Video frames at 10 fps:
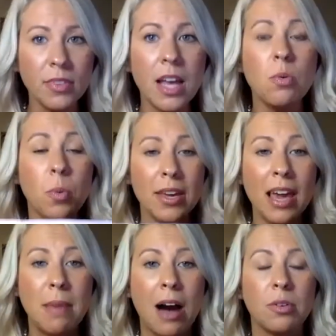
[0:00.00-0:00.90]
And when we
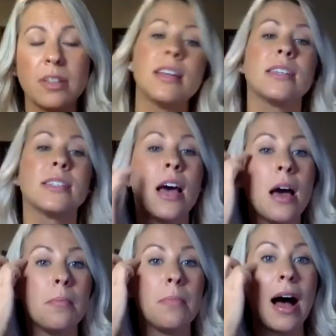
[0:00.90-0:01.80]
came out with this,
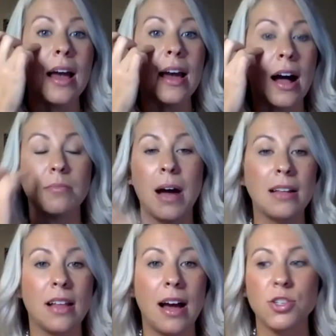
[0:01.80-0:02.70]
my
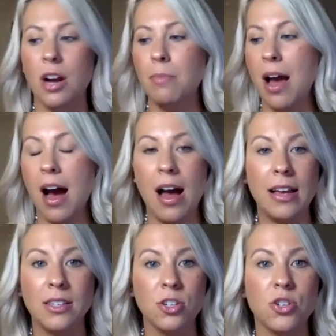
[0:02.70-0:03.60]
lines around my
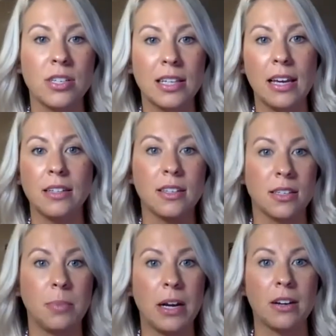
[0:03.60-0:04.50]
eyes just like
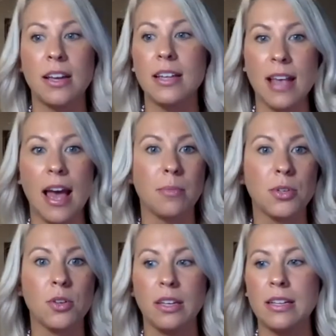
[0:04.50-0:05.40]
disappeared. It's
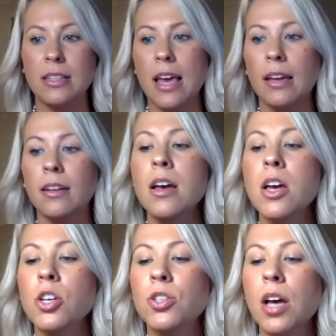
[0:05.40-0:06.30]
absolutely insane.
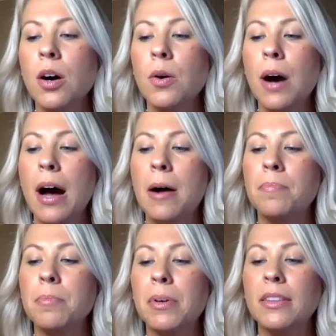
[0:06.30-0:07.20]
So,
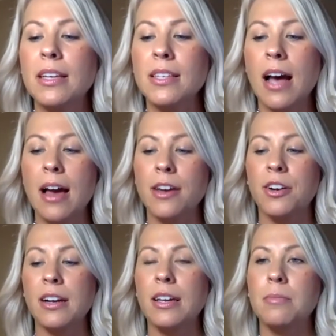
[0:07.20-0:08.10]
but this eye
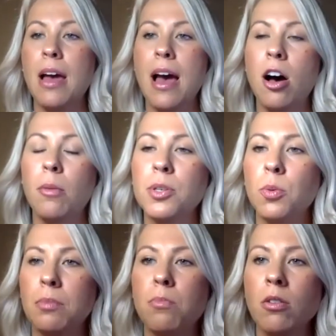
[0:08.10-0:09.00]
cream helps
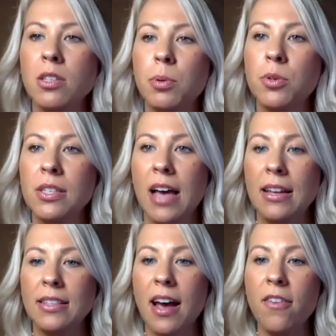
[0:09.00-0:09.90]
with multiple
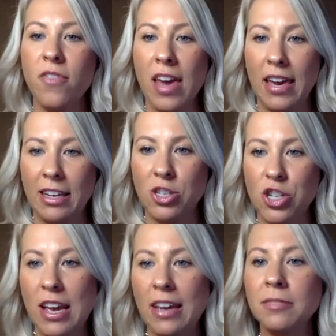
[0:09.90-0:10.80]
signs of
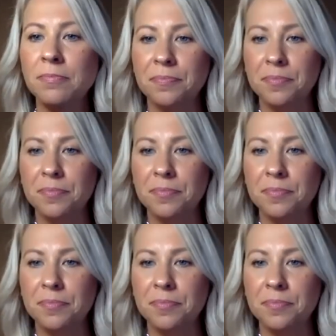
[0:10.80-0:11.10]
aging.